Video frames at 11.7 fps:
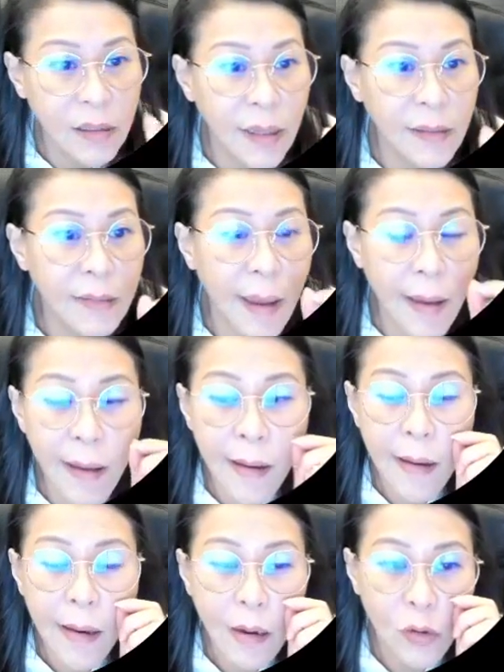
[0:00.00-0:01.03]
data
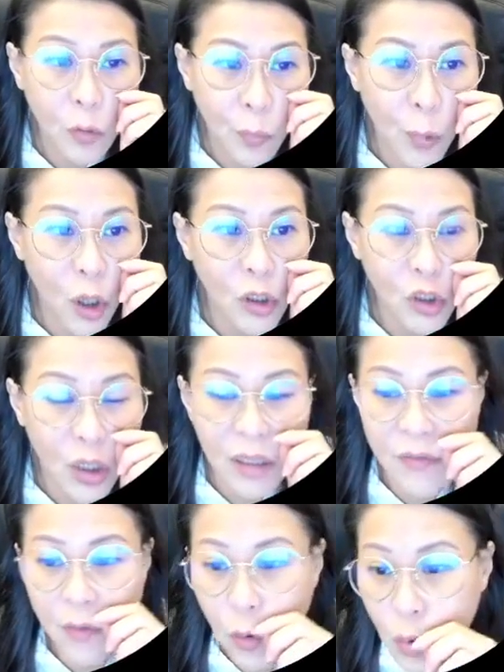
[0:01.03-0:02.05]
to plot
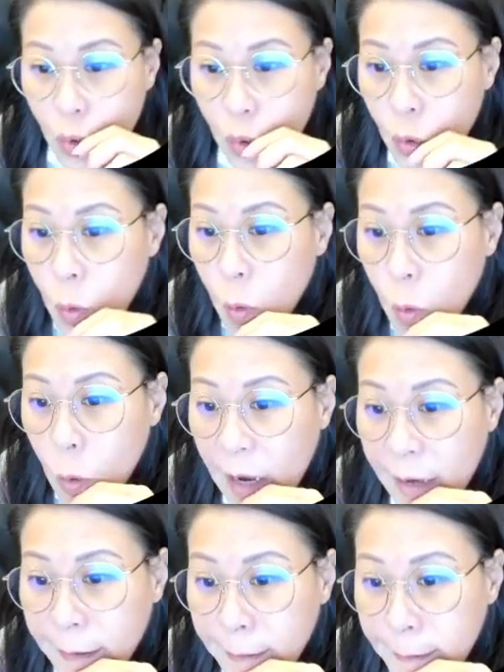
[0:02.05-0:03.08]
charts for you
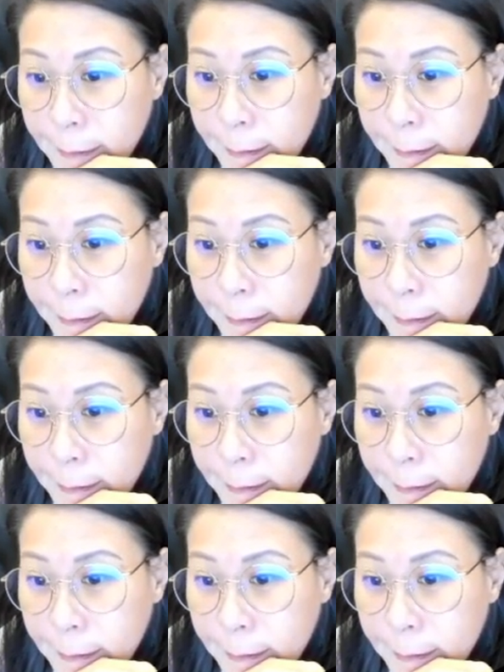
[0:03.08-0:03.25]
Alan